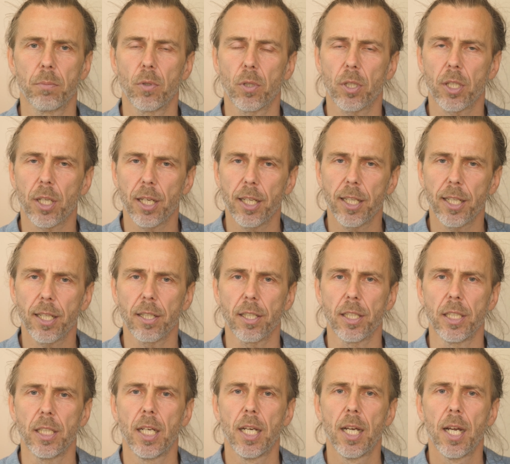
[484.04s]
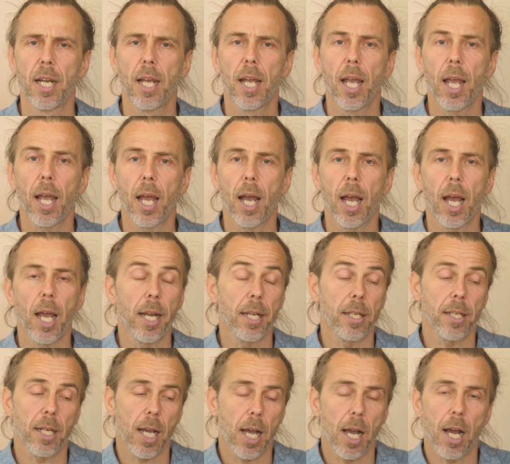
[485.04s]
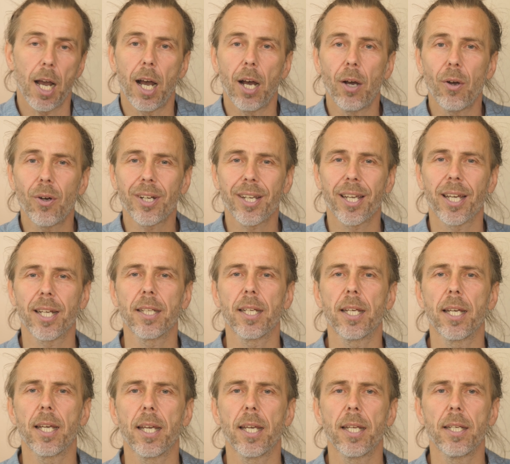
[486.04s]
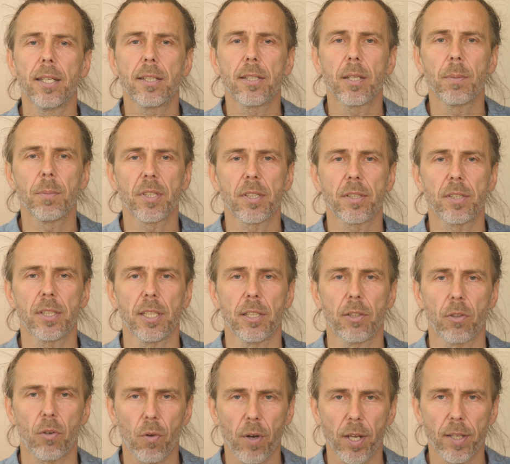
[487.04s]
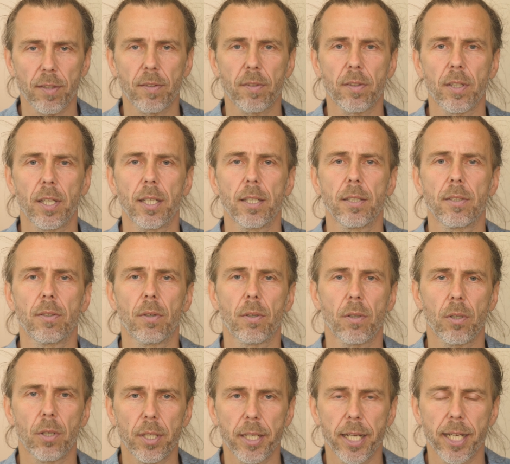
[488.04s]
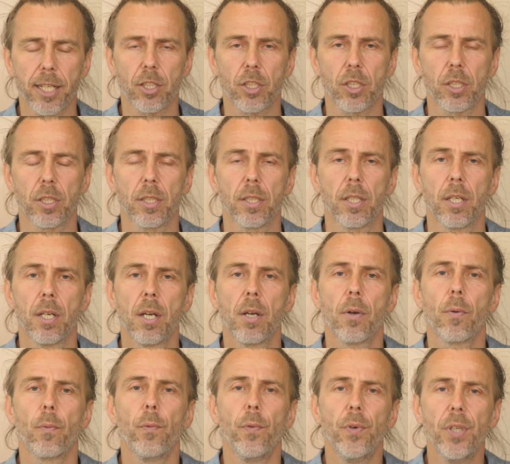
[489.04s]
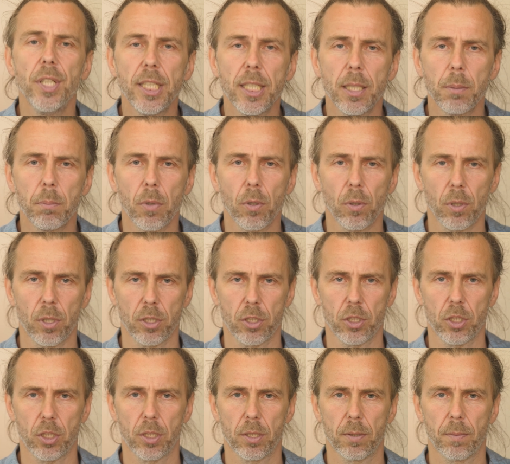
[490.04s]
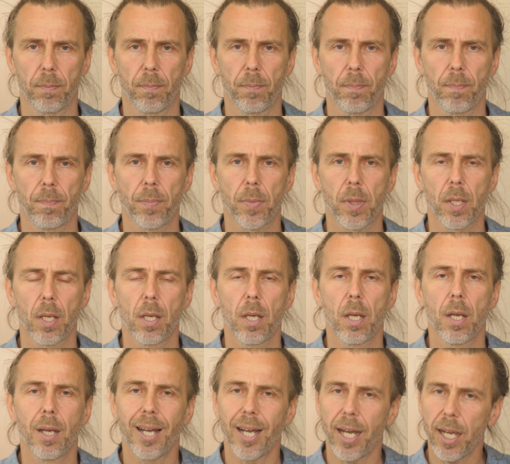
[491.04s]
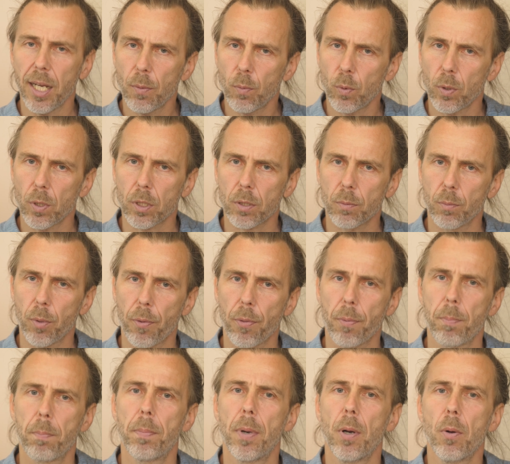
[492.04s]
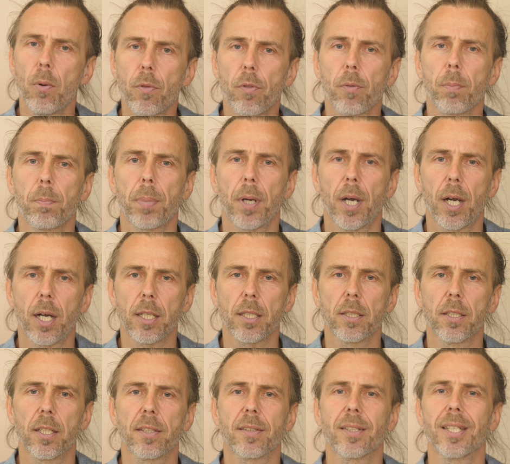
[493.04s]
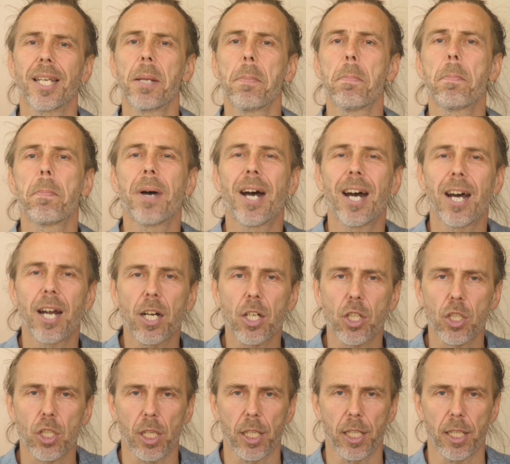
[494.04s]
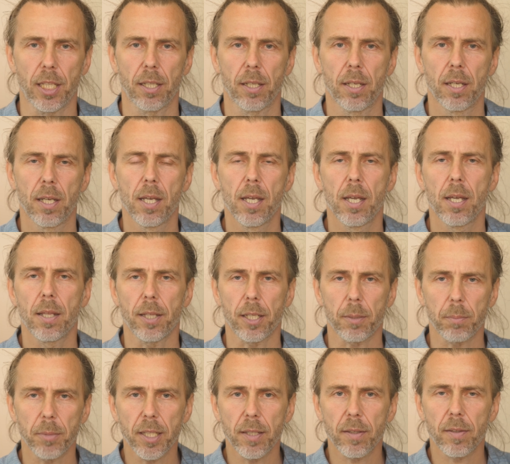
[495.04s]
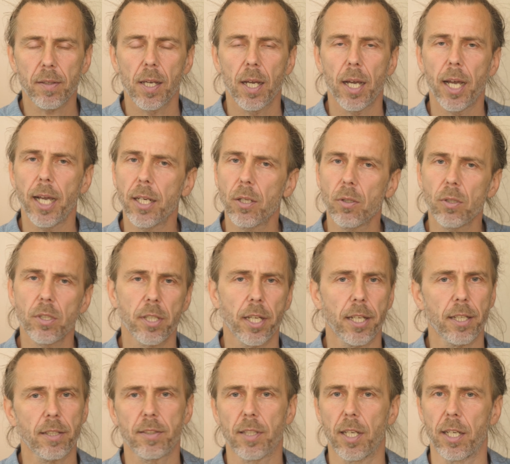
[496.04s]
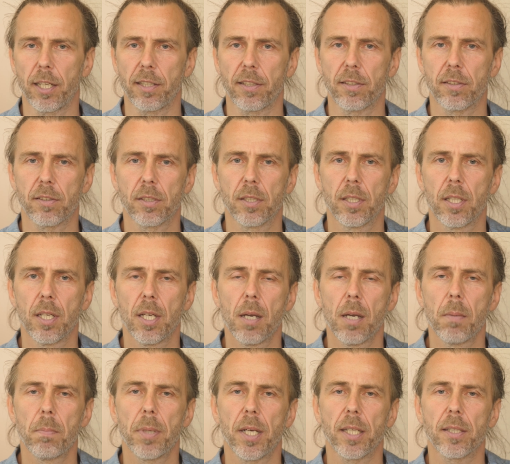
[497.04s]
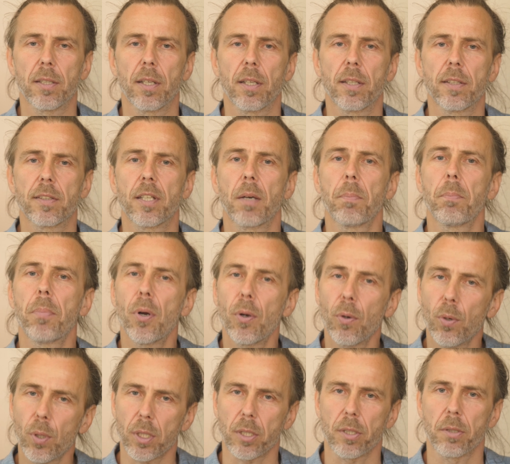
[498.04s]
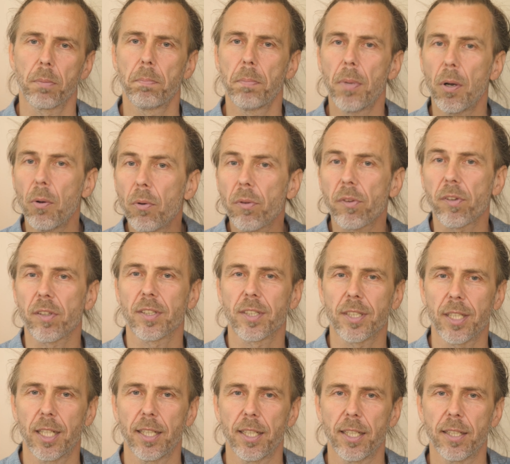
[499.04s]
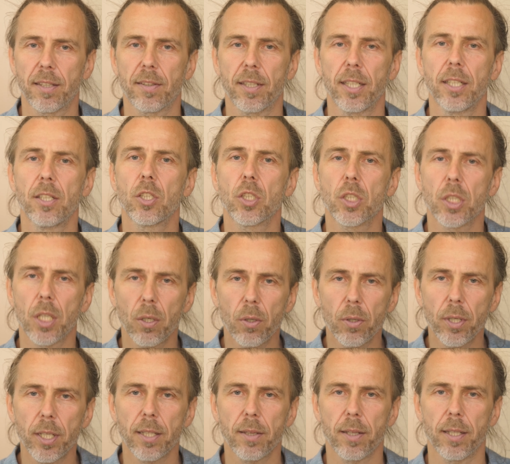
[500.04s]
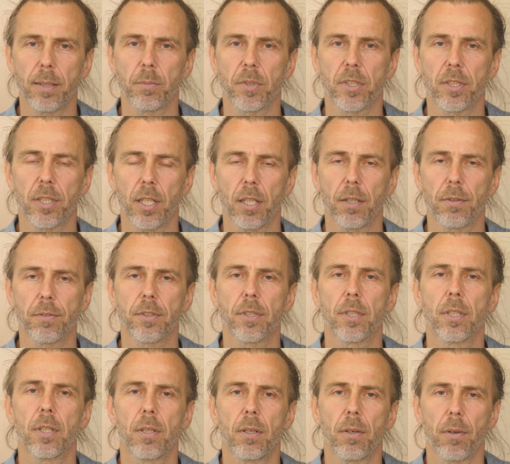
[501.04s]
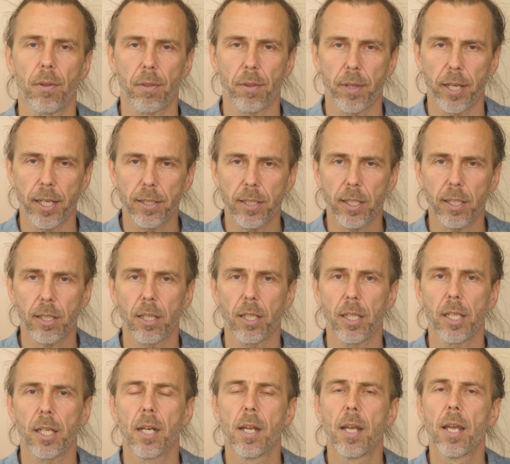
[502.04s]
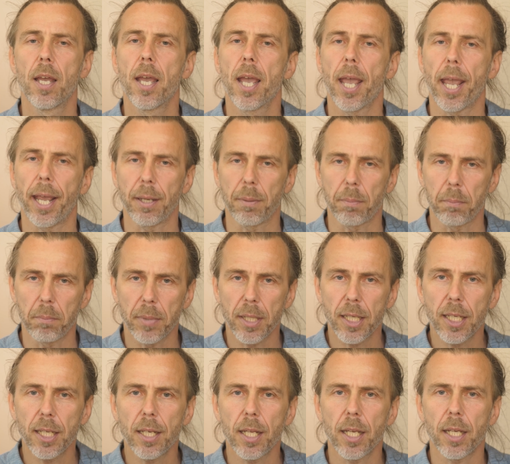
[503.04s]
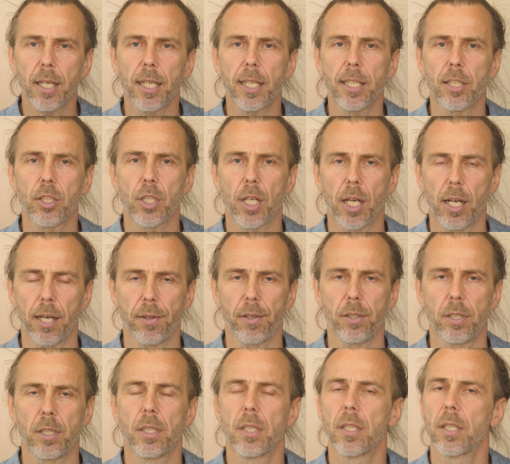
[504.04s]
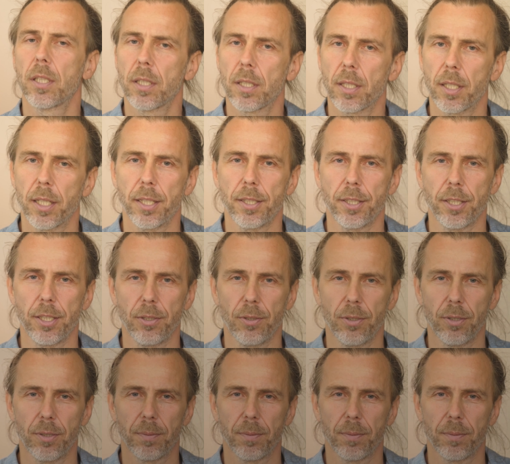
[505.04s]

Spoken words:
more clearly? And how can intimacy, trust and connection re-emerge? I work with both partners impartially. That means I don't take sides, but support both sides in showing themselves authentically and meeting each other anew.